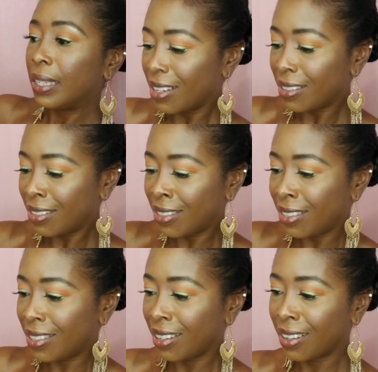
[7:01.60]

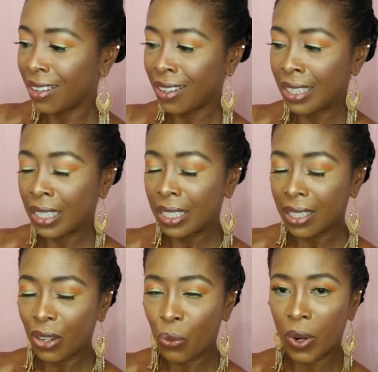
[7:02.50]
This,
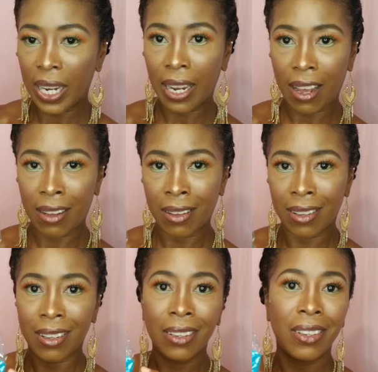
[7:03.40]
voila,
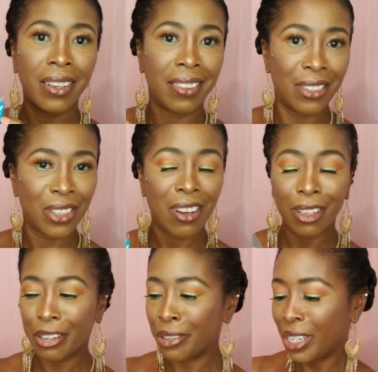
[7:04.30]
look at this color.